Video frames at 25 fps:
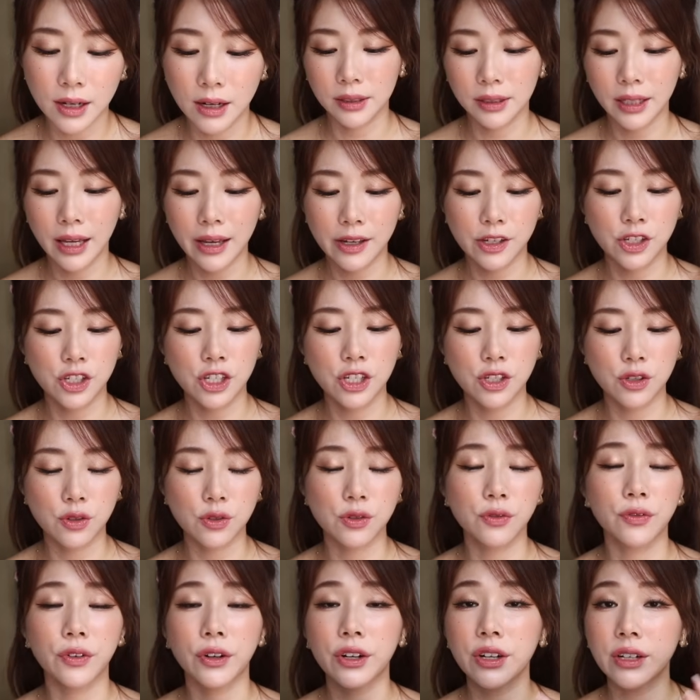The texture is
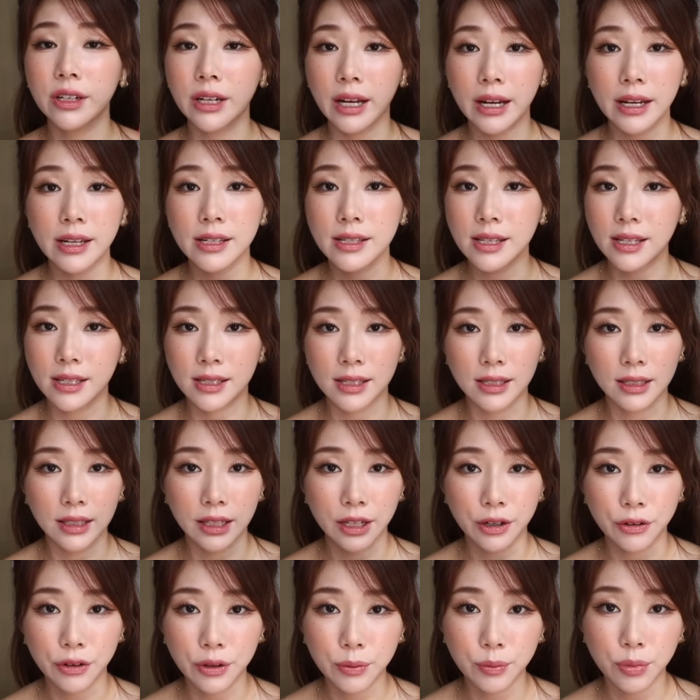also very nice as a
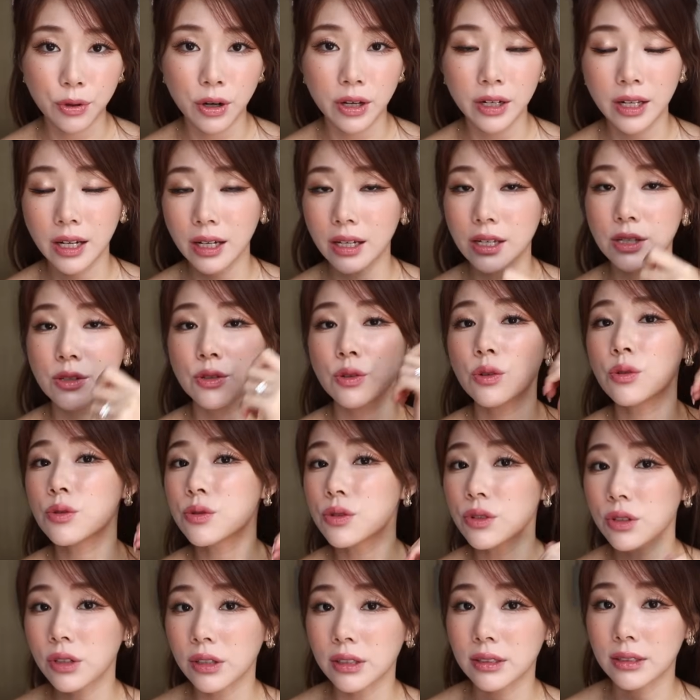layering product. It's
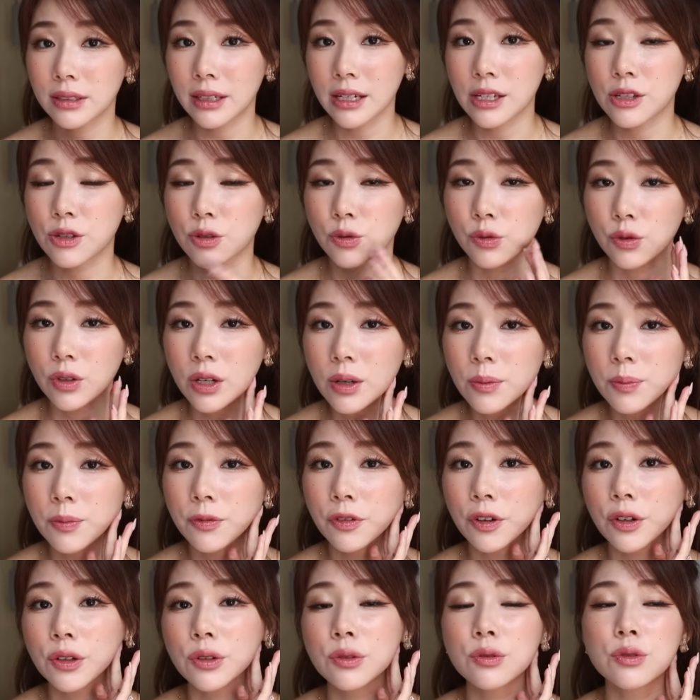also got a nice grip
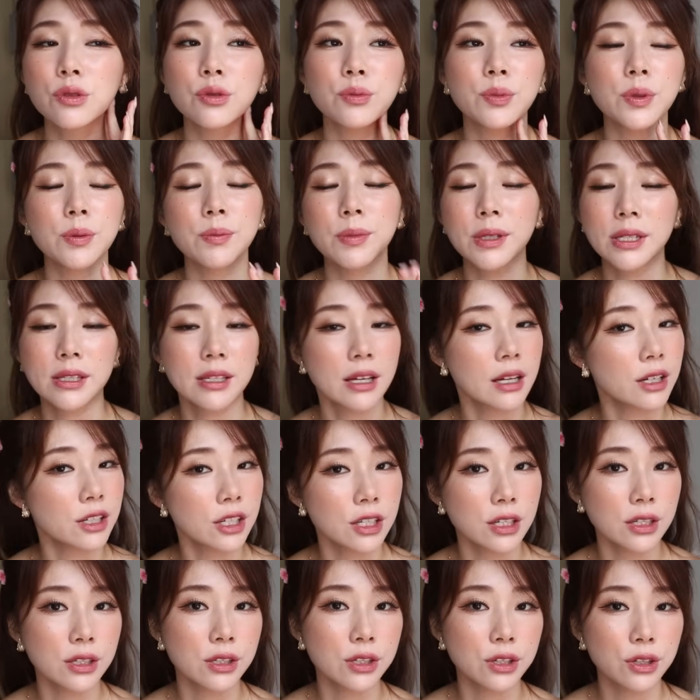for you to be
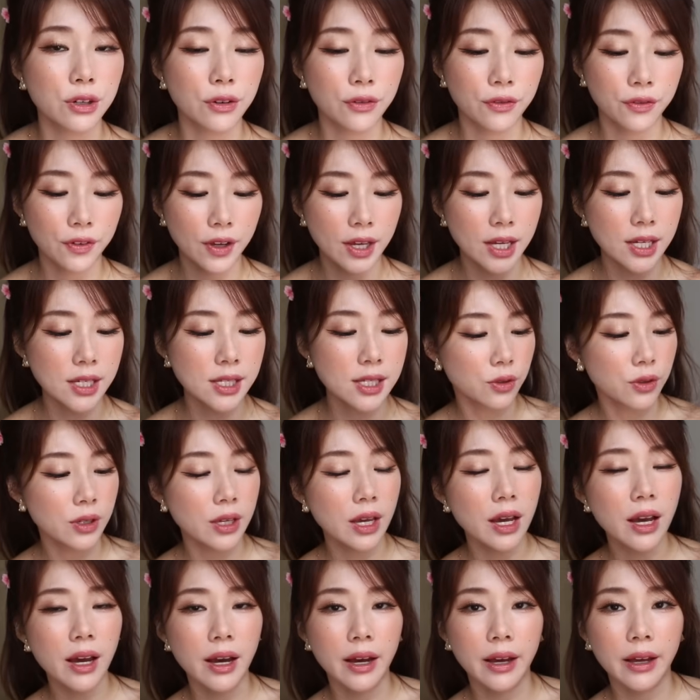massaging into your face. So
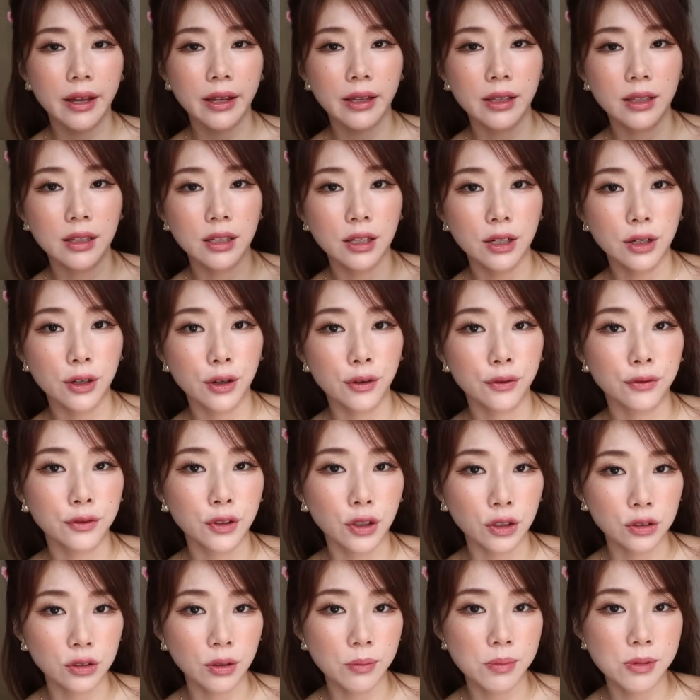yeah, I love
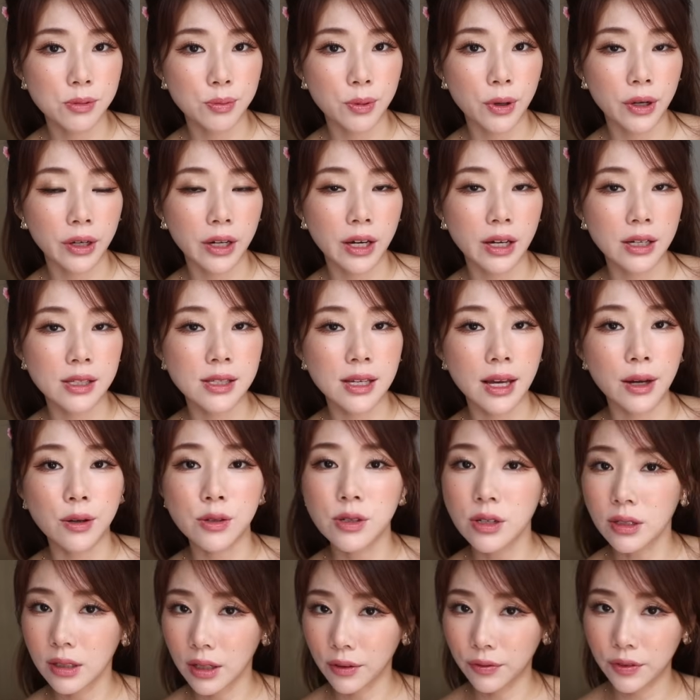Doctob's products. I
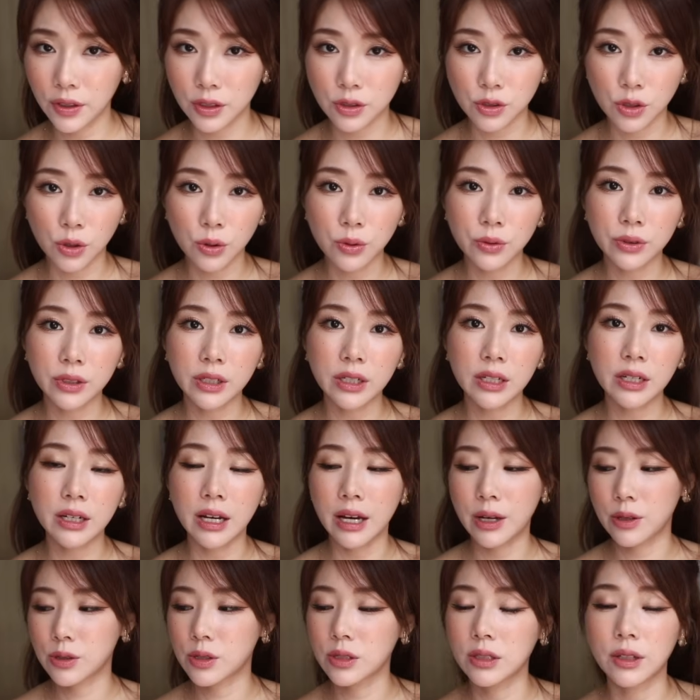also love their toner.
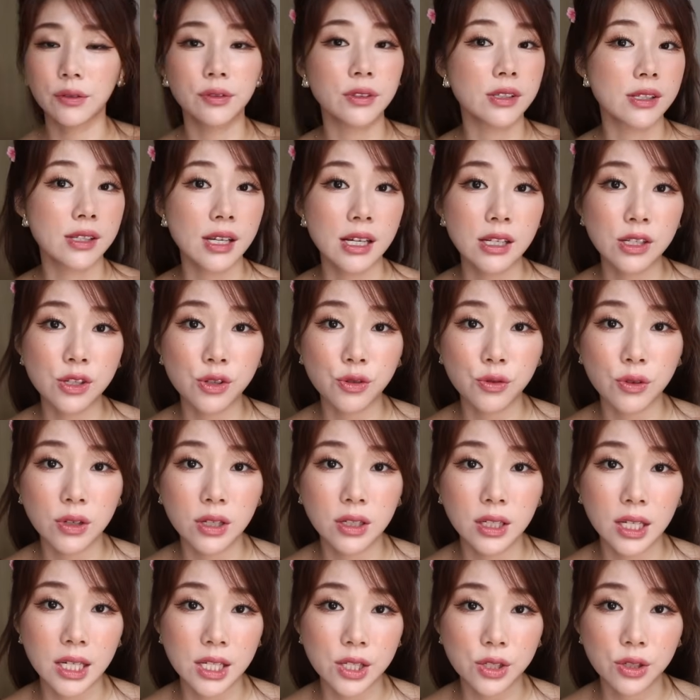I also love the
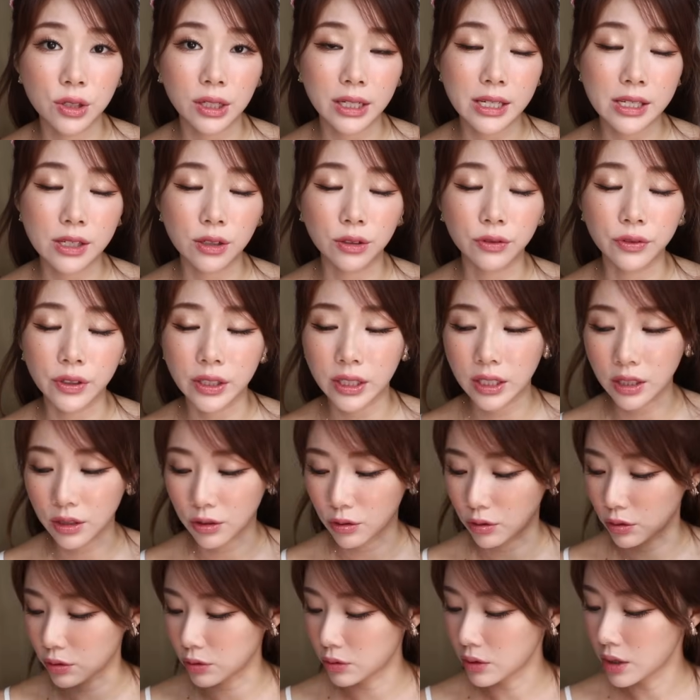sunscreen, as you guys already
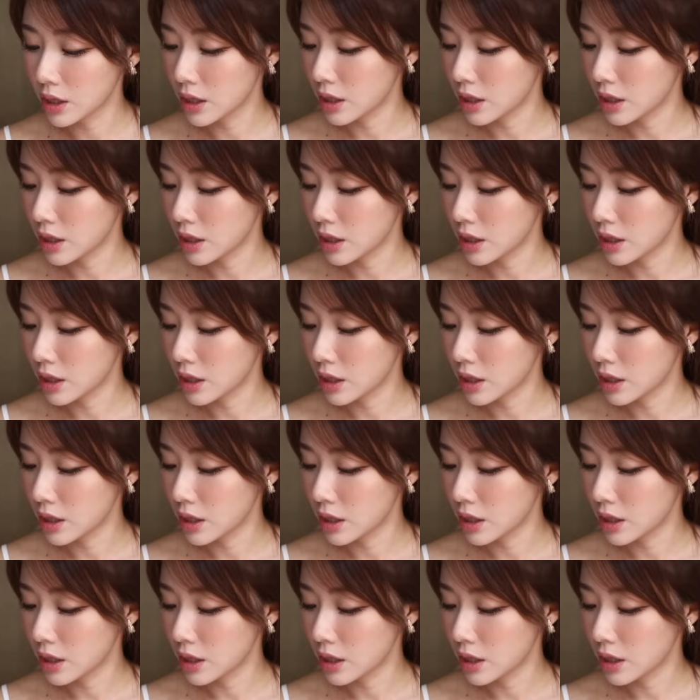know.